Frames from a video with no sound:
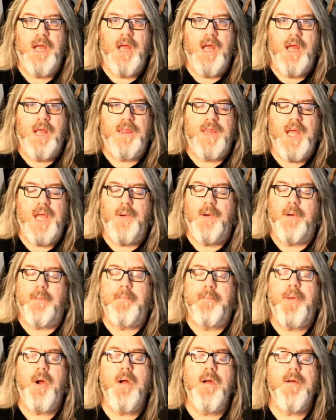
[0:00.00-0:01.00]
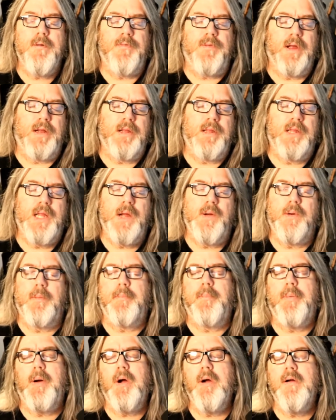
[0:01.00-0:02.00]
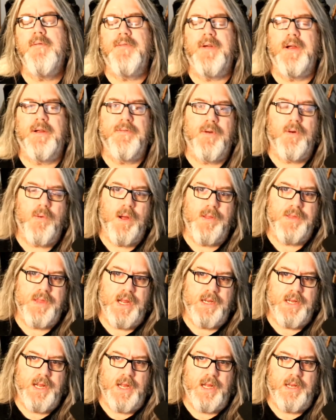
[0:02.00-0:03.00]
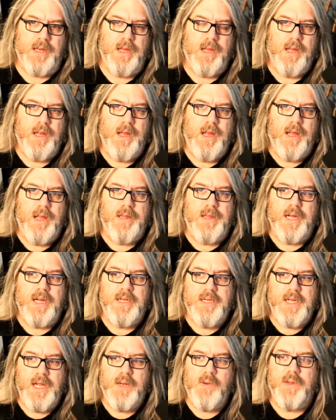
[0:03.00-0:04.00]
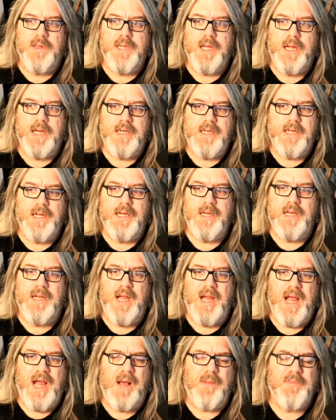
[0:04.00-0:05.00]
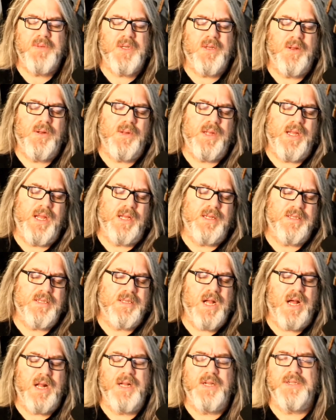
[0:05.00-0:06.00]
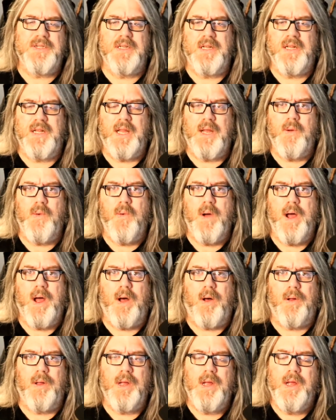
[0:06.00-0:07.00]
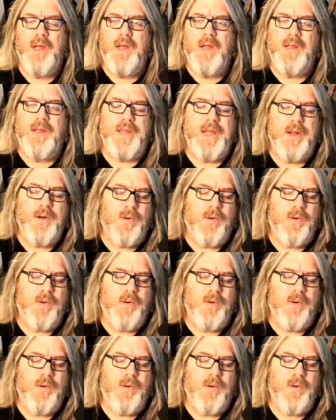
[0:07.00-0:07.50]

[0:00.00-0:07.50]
that were perfect, they were perfect for what they did. They did what they did absolutely astonishingly well. They were